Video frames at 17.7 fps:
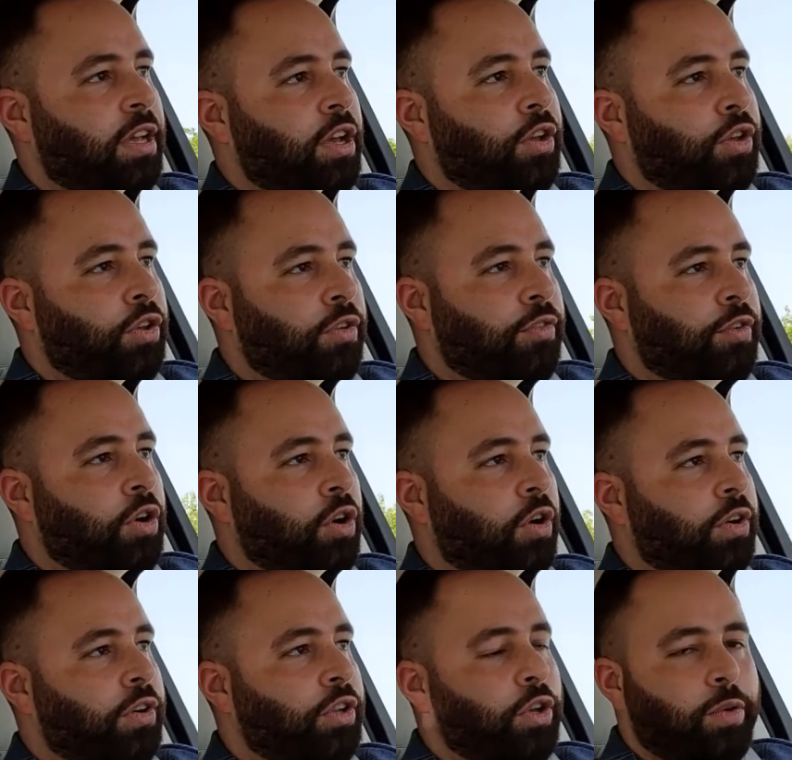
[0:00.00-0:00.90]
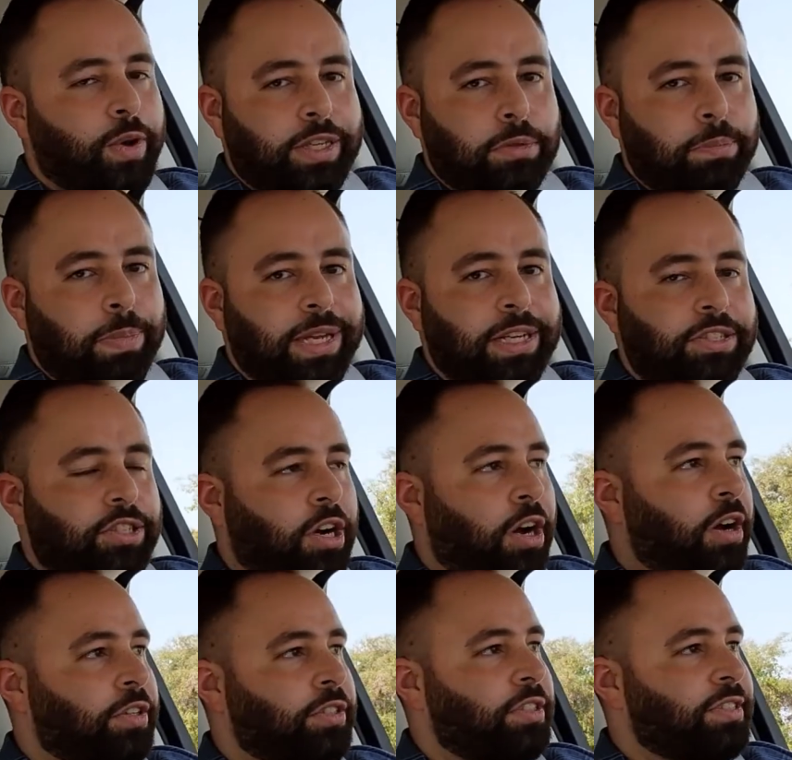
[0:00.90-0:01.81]
You've got USB
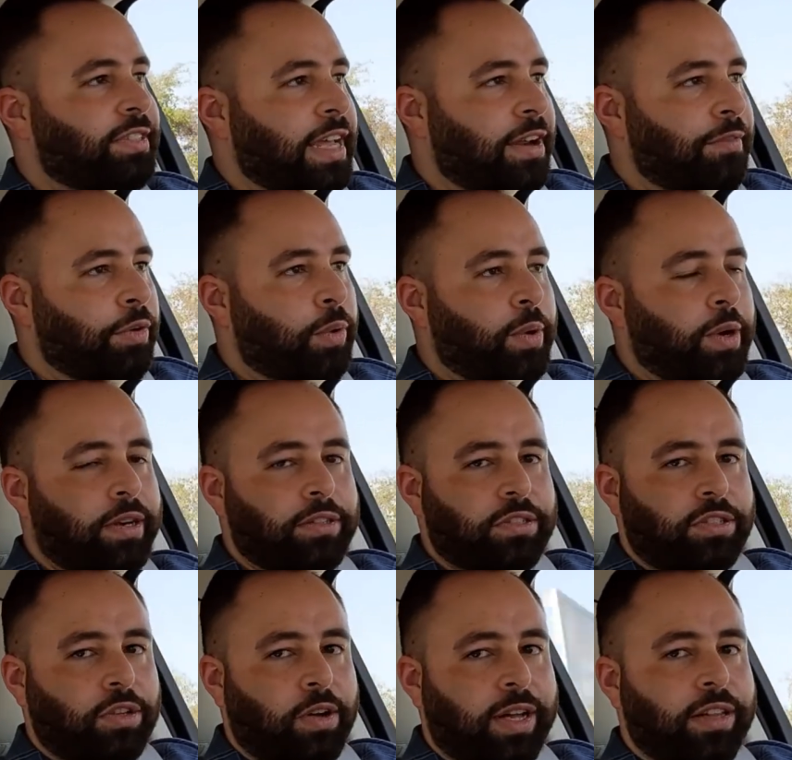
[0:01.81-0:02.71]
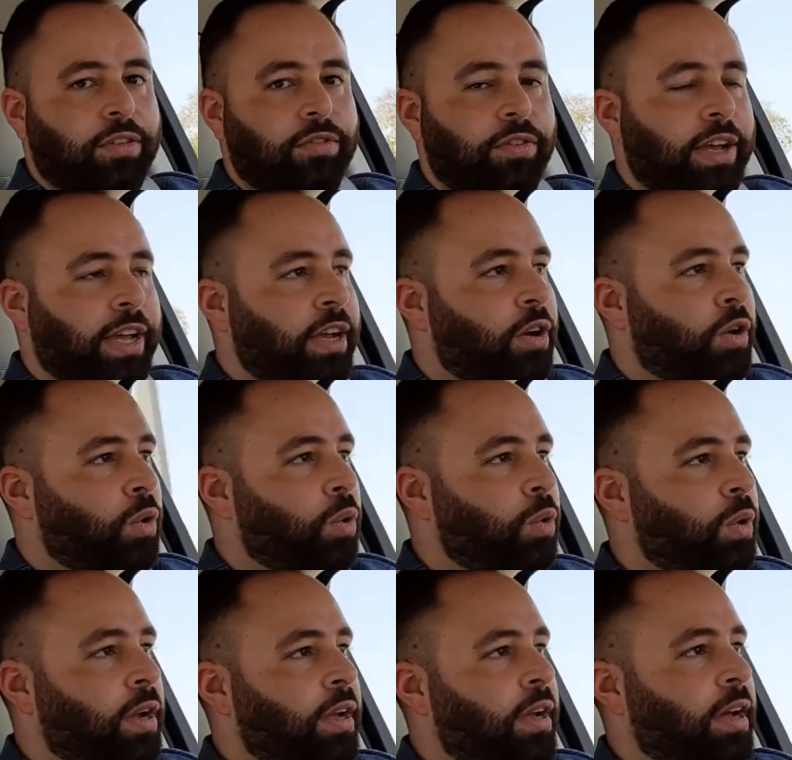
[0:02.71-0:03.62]
chargers everywhere inside the
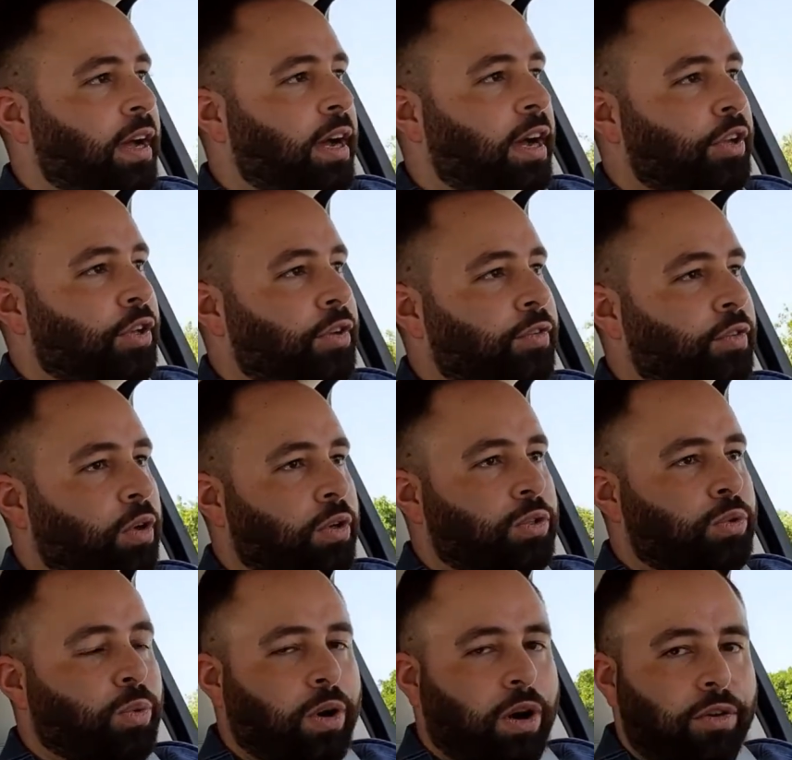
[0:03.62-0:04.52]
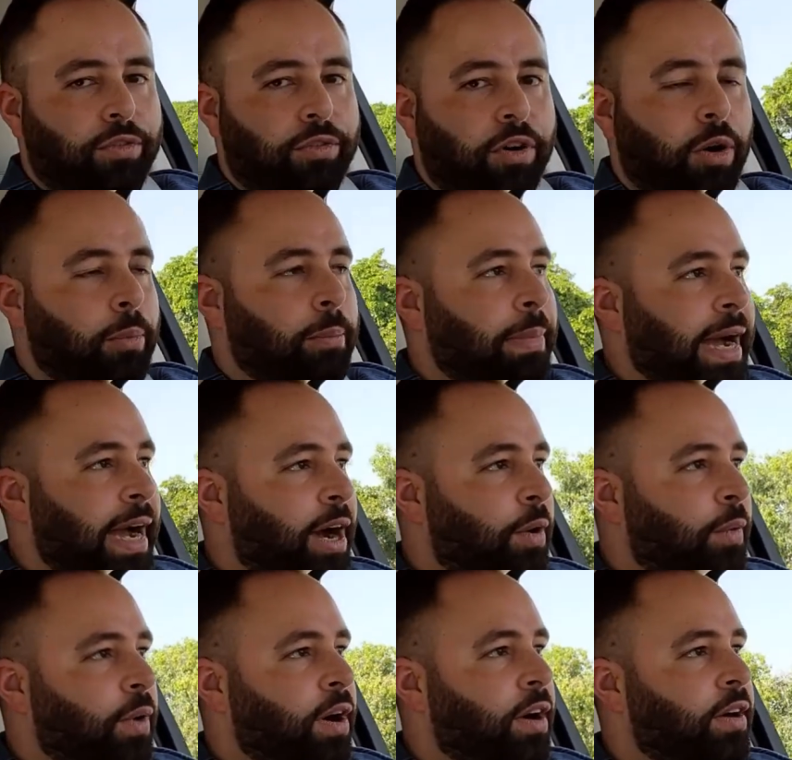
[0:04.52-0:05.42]
vehicle. You've got 12-volt
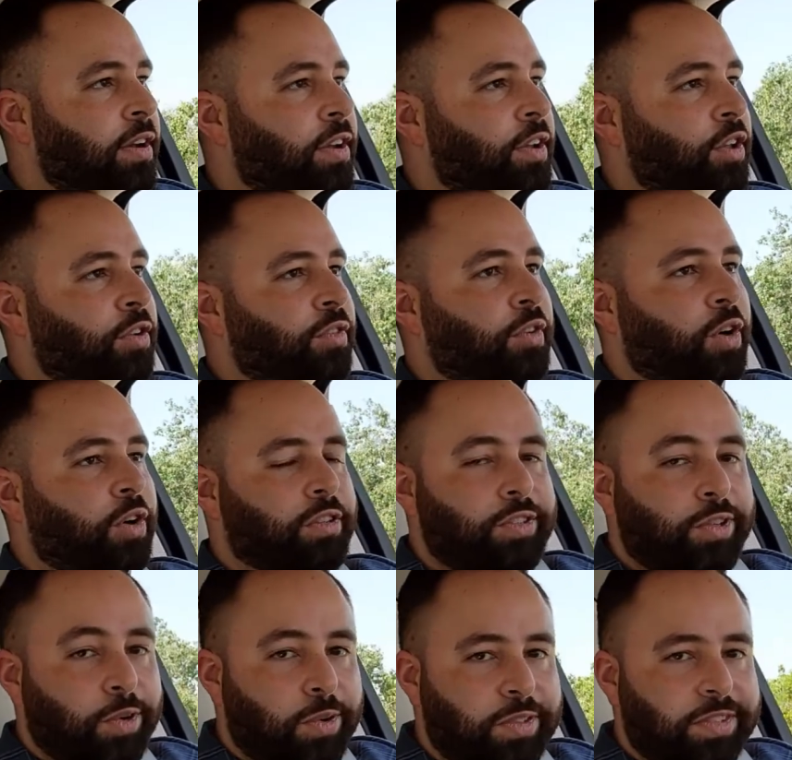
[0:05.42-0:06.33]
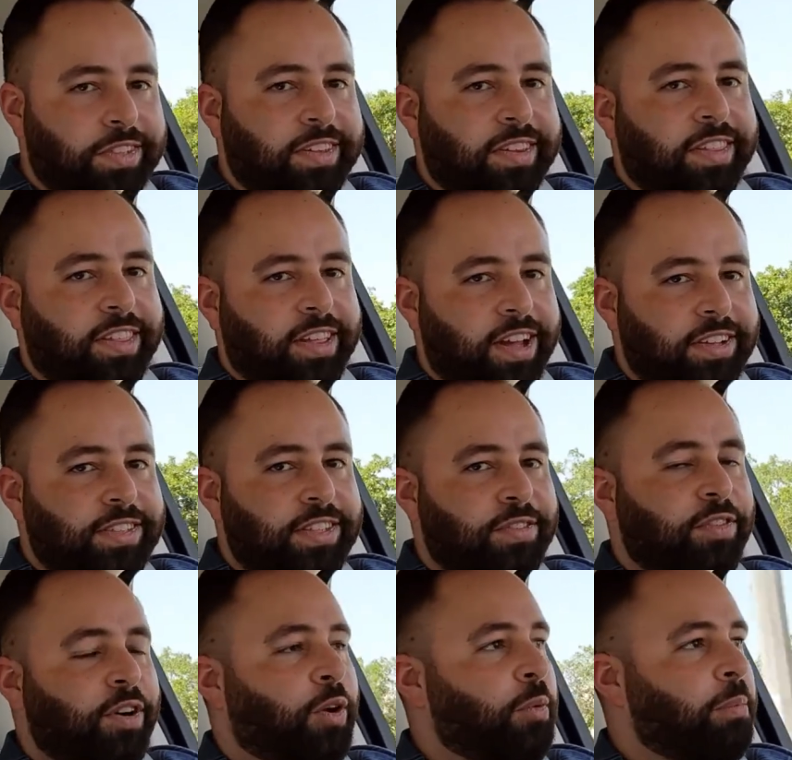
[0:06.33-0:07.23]
power. You've got a
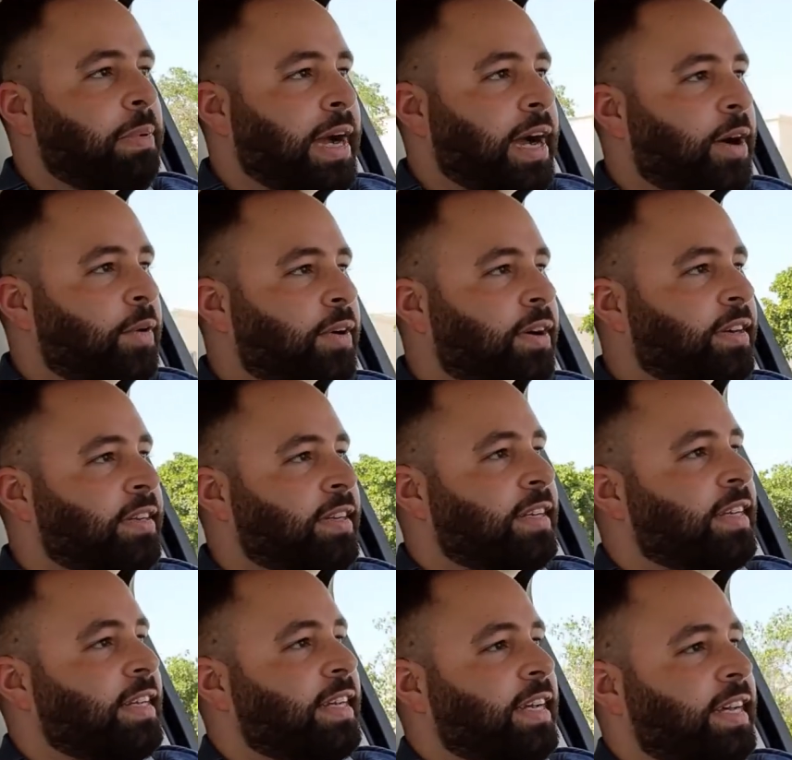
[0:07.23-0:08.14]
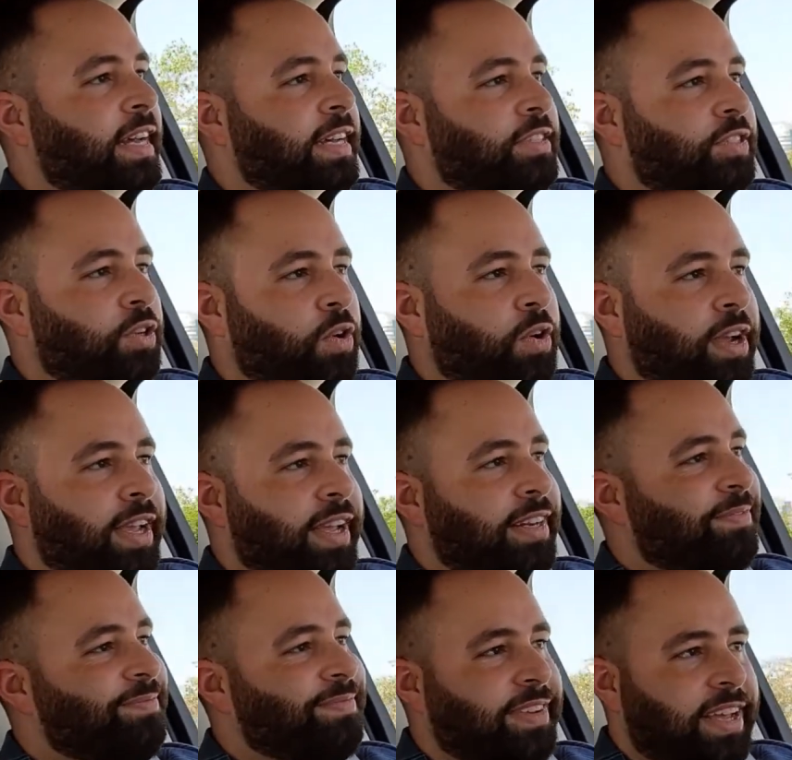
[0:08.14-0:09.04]
230-volt power
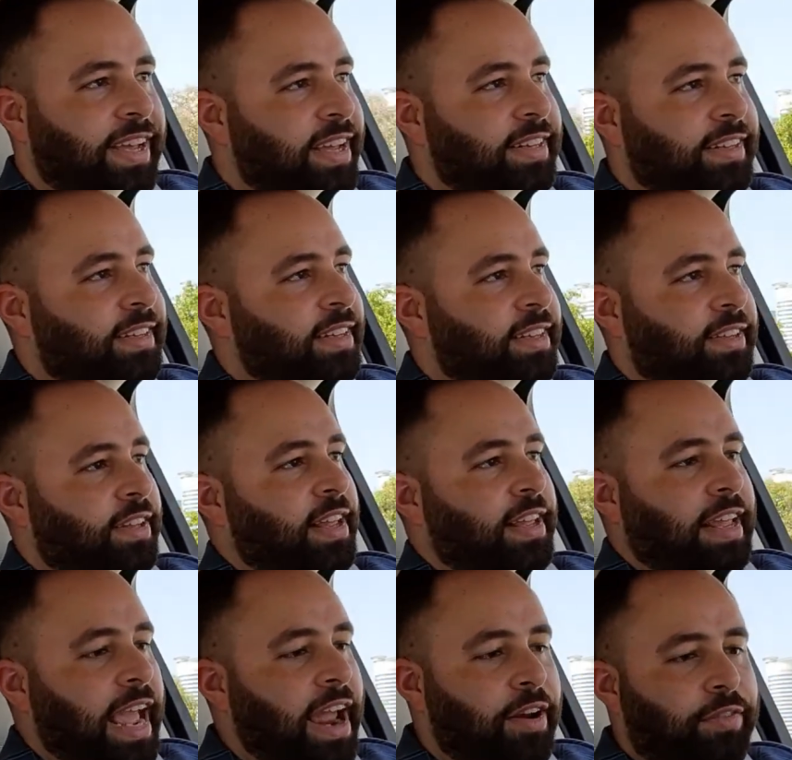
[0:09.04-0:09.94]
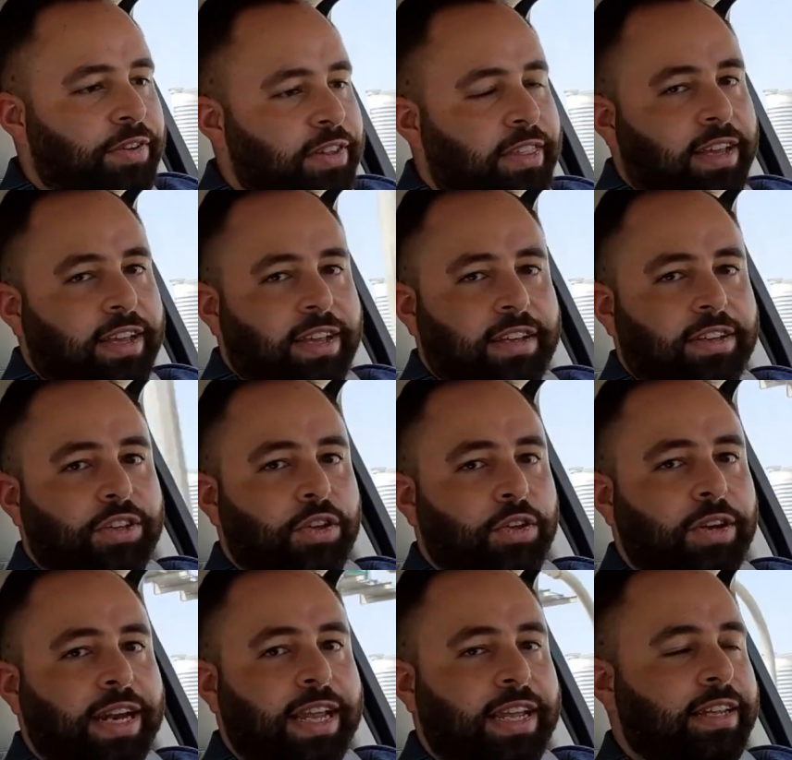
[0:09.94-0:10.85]
socket. Everything
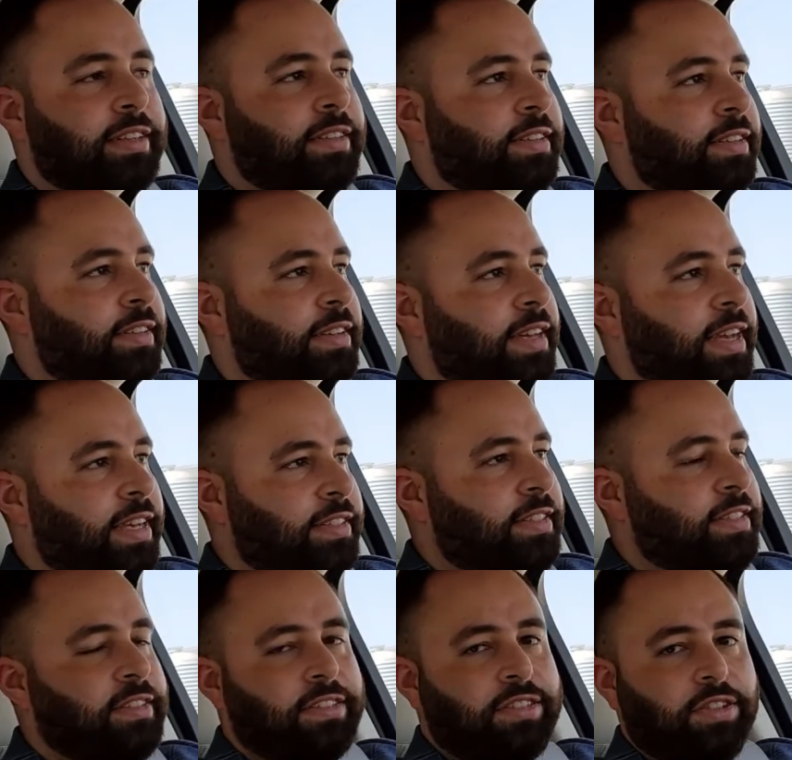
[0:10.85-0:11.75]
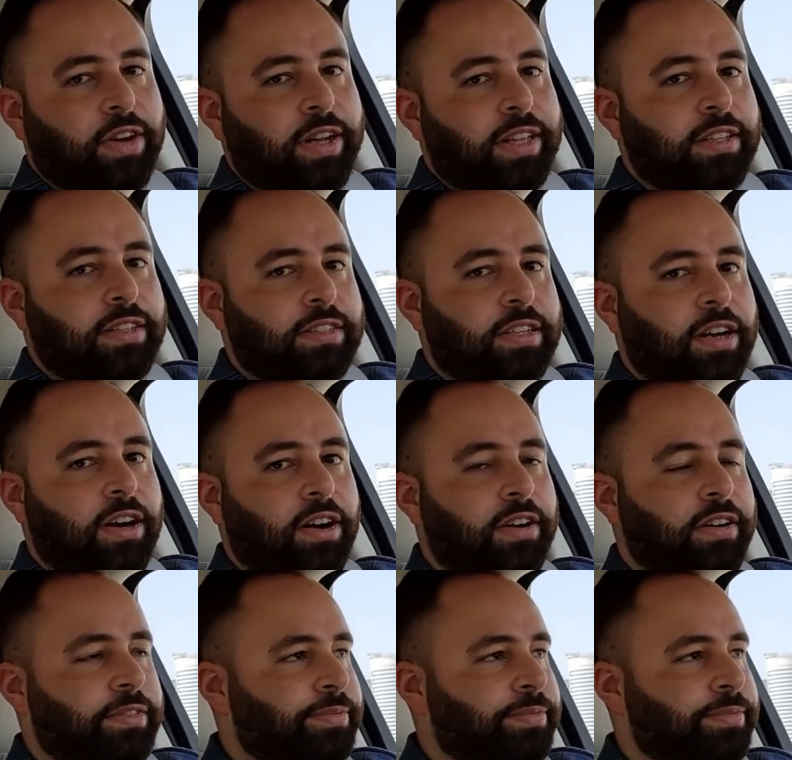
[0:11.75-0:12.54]
you need is inside this car.